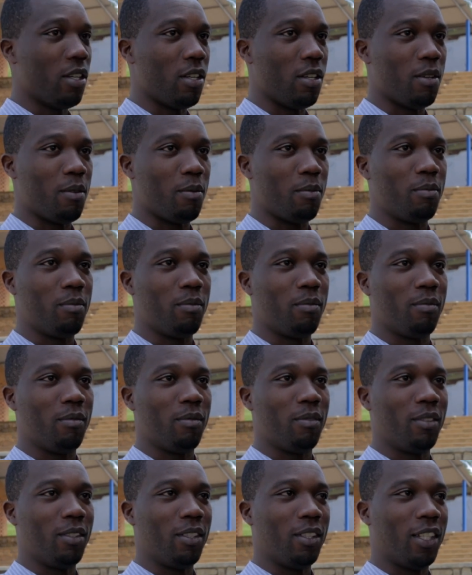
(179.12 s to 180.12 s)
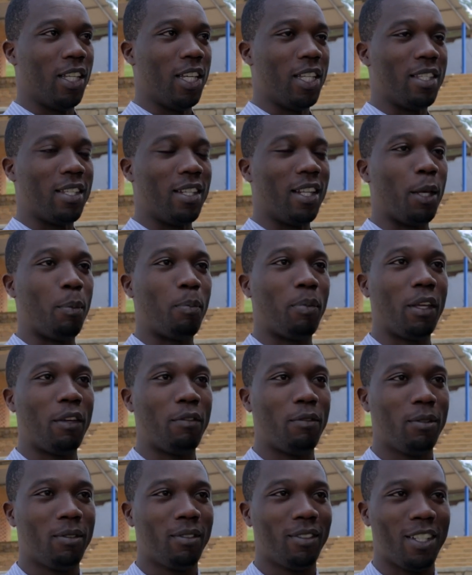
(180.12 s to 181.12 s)
uh, gets late
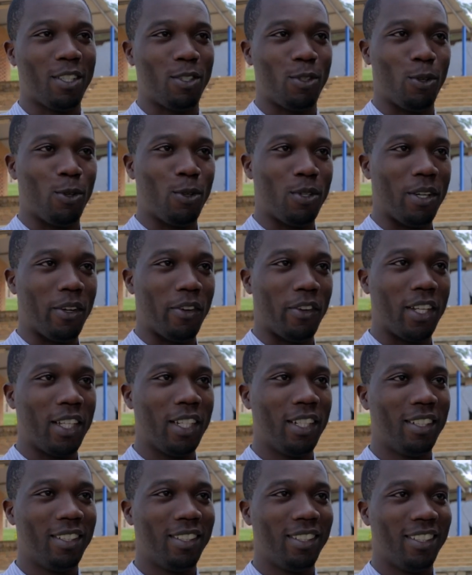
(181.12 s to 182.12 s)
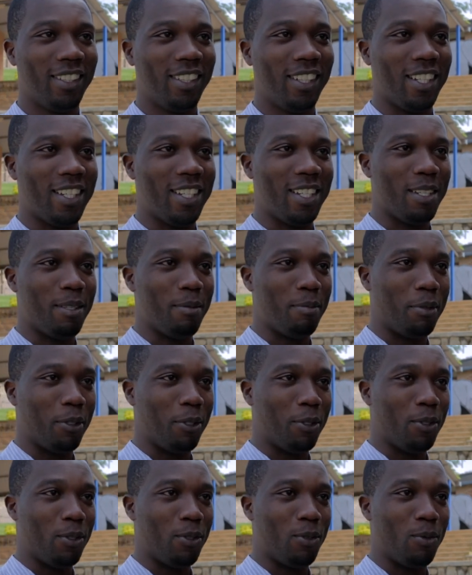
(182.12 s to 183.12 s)
playful as you go down here uh,
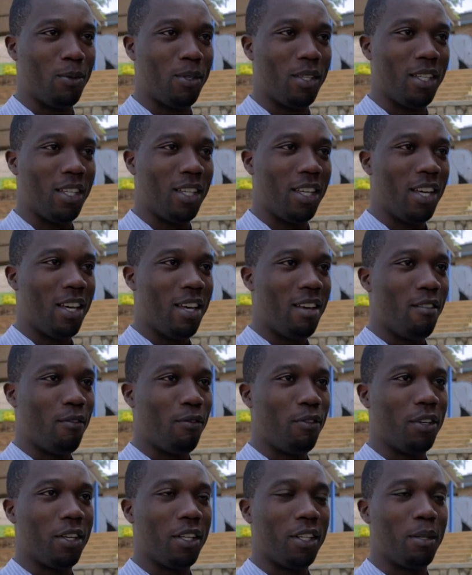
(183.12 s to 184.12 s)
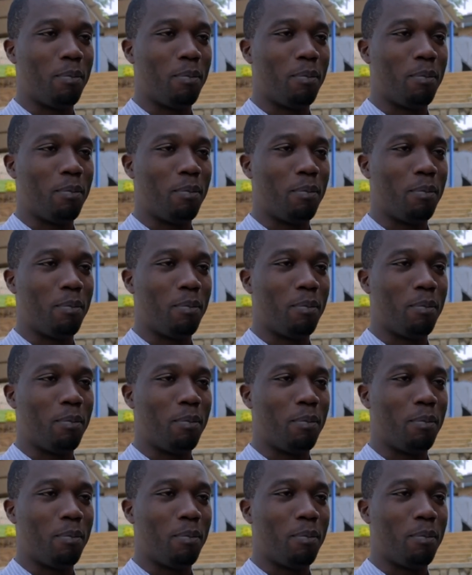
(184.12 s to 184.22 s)
because we figure